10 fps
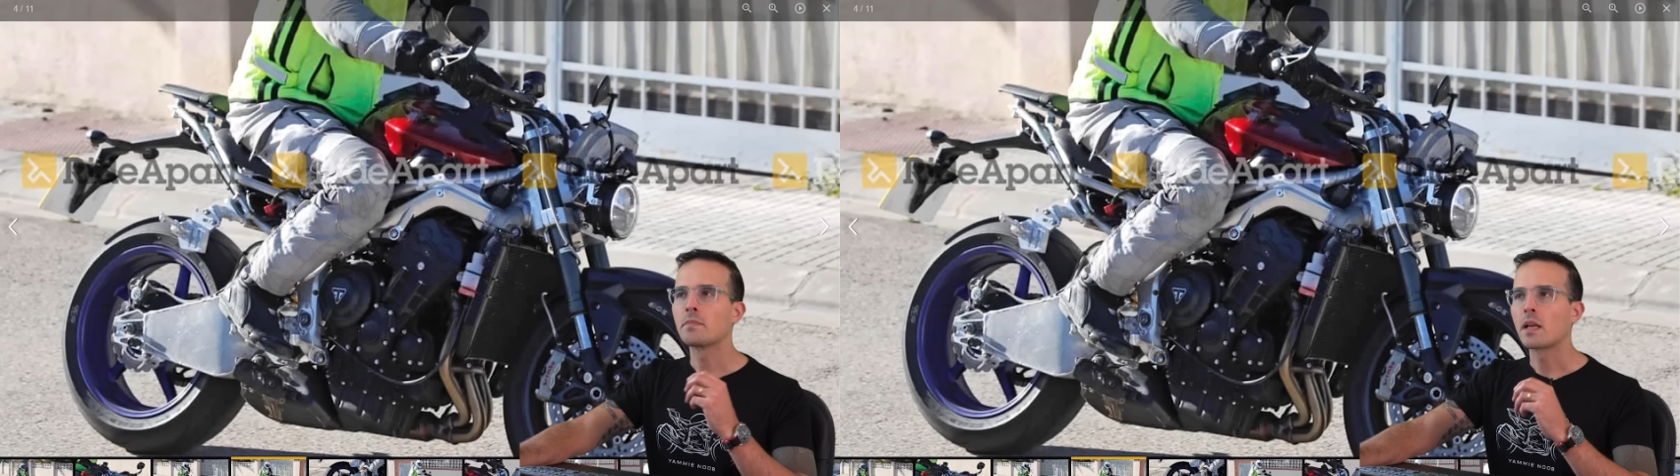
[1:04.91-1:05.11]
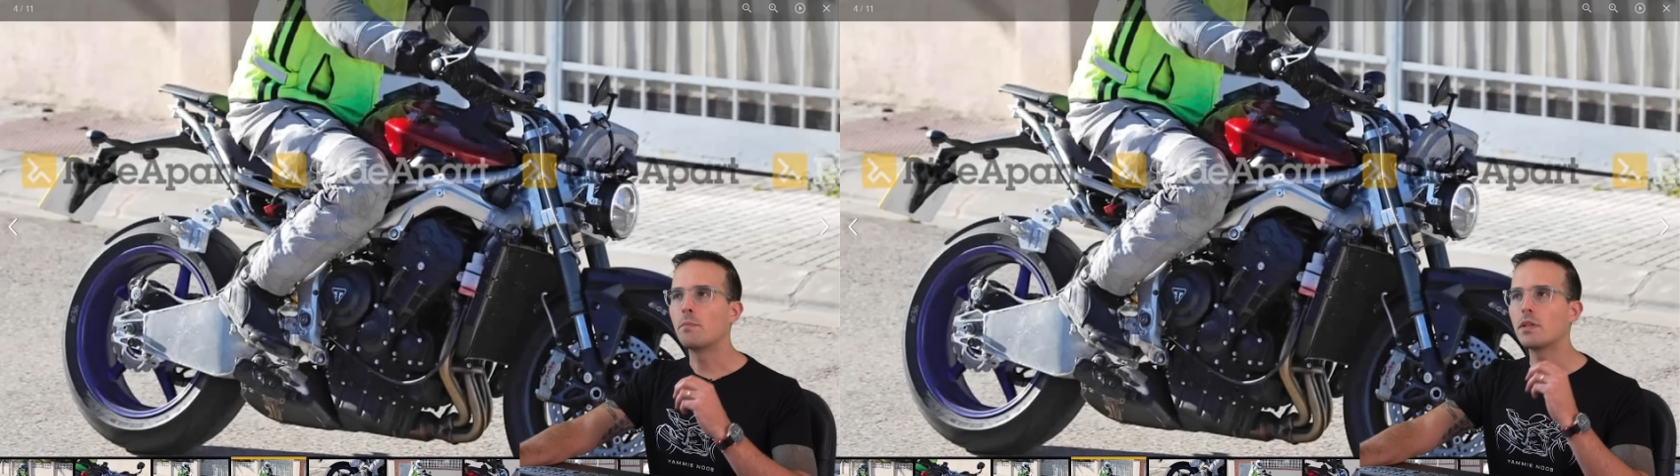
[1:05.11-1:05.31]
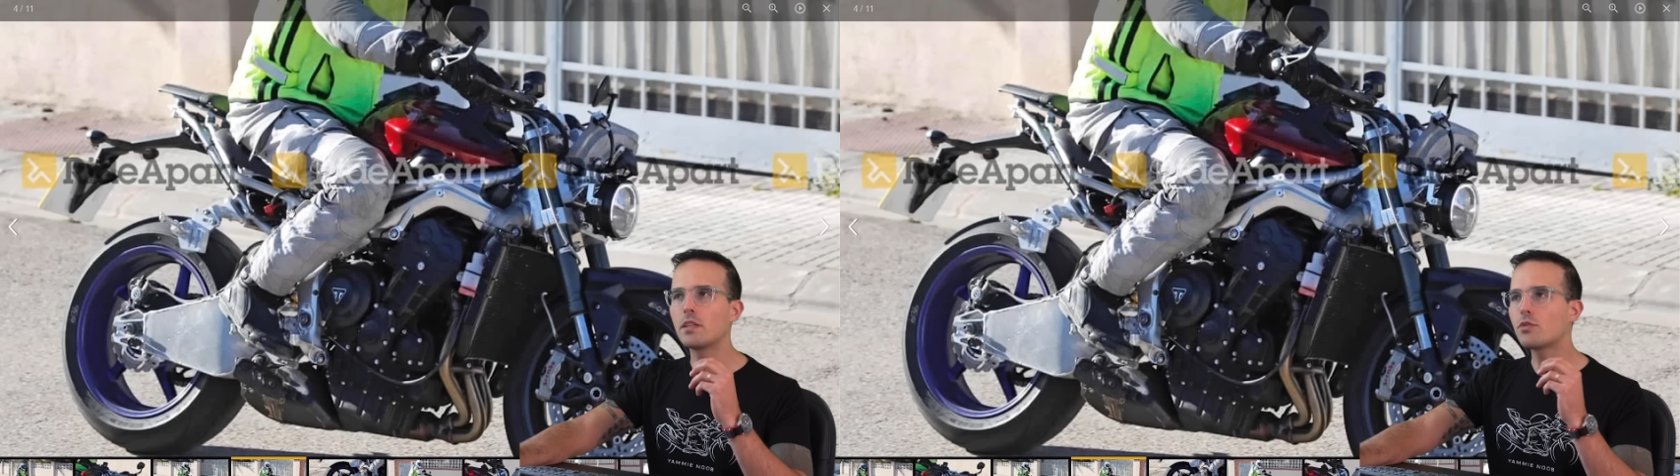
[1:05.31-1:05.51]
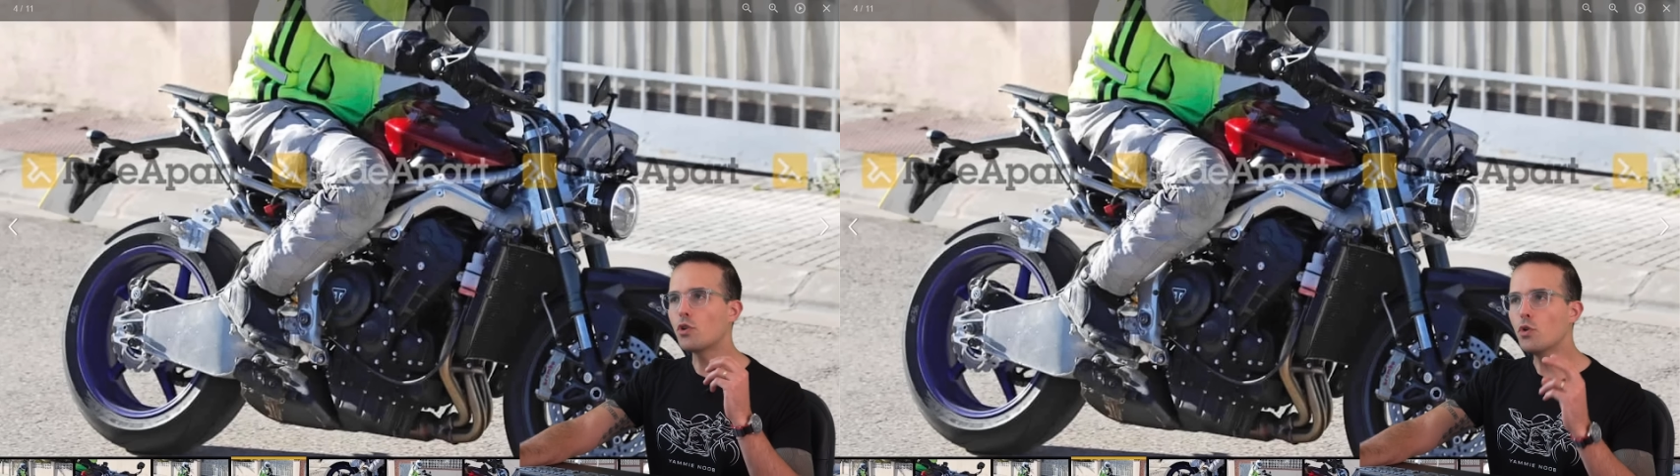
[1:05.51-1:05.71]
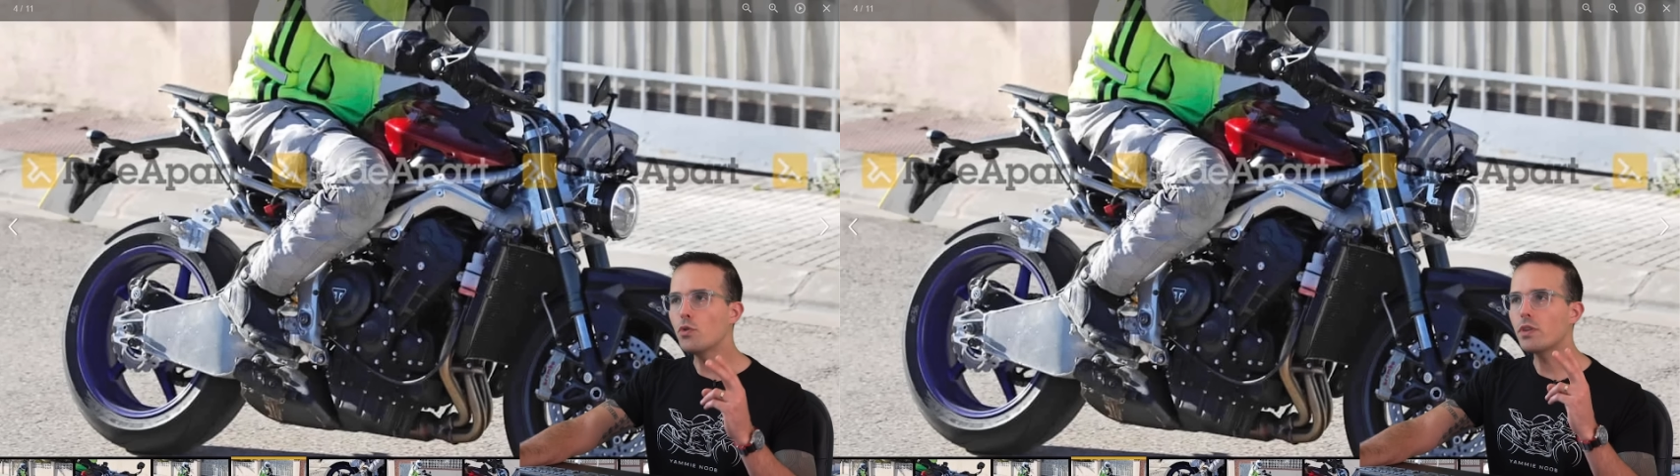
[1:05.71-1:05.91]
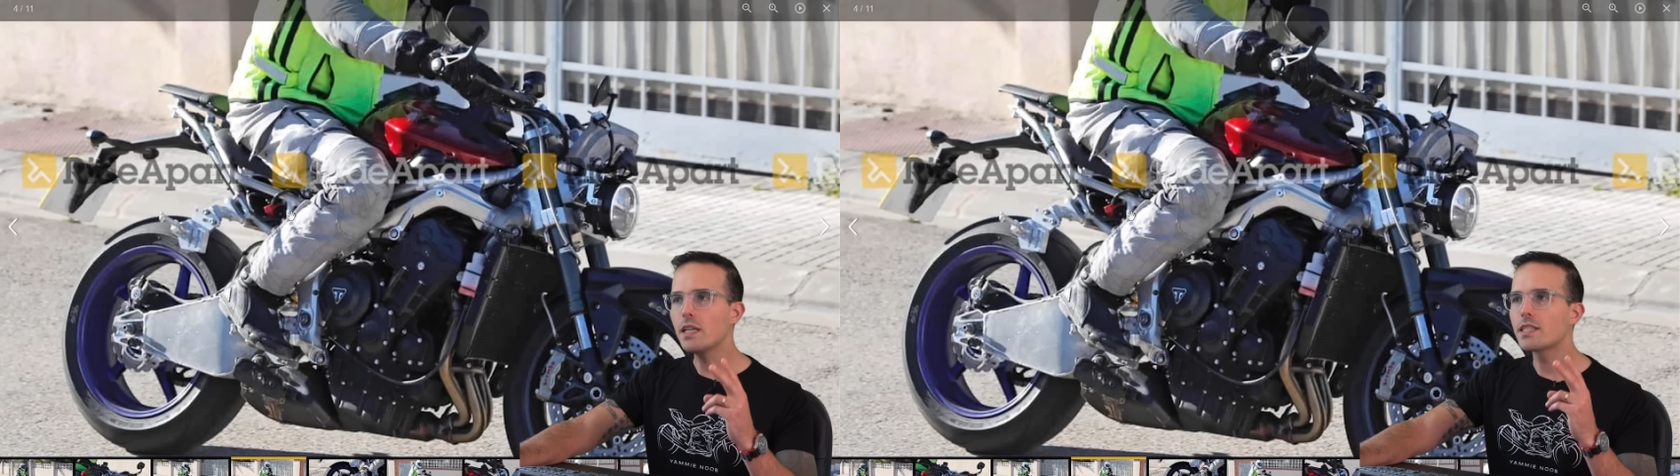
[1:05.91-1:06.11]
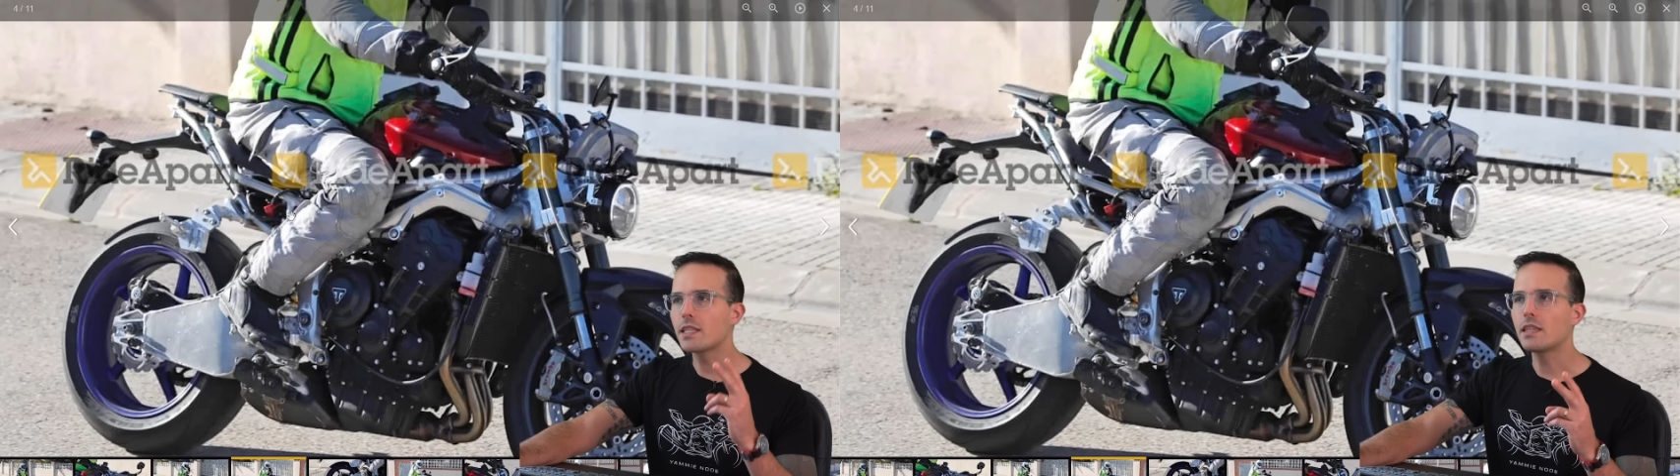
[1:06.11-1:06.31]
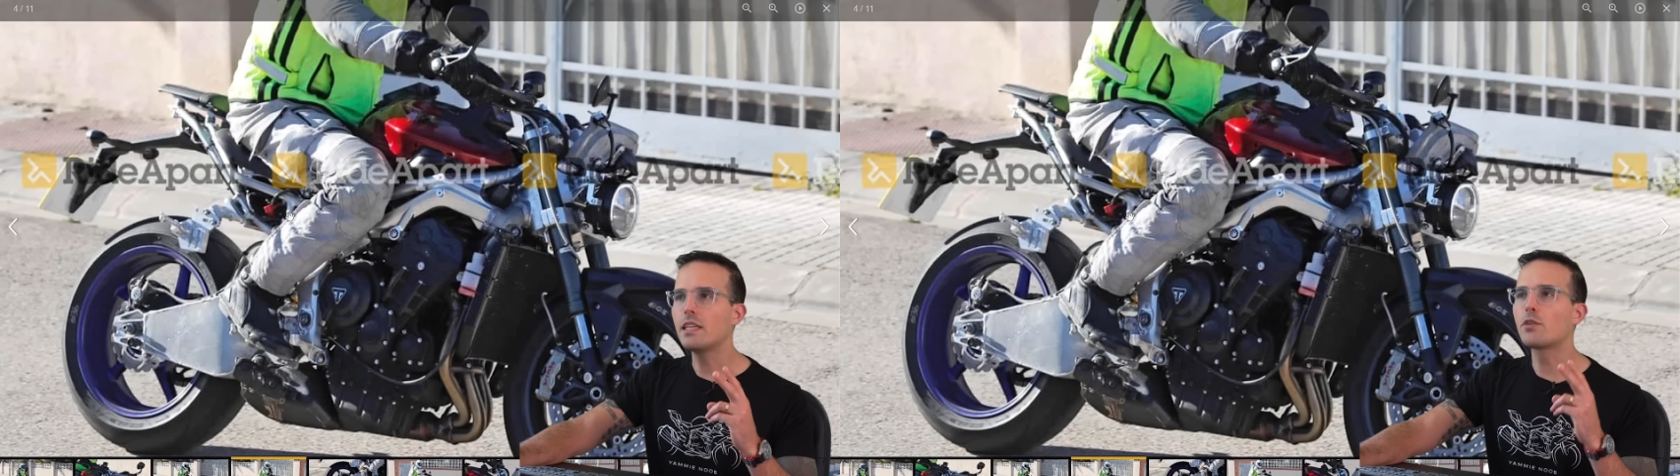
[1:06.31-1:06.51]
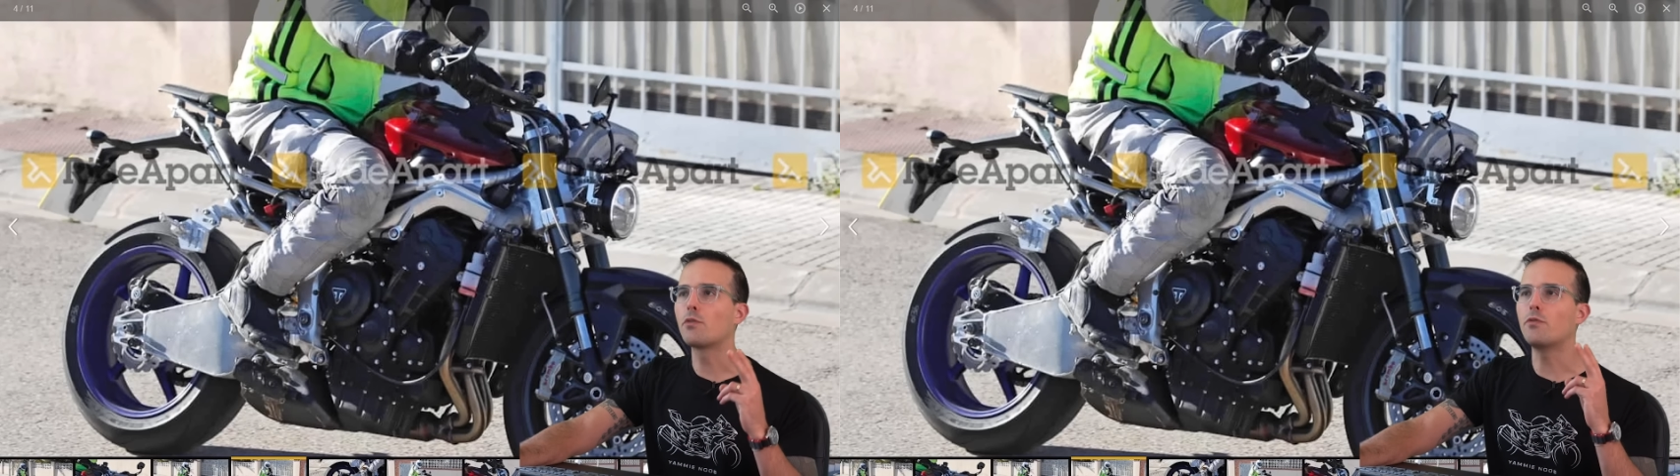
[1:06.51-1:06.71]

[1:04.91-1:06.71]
But the two things I think are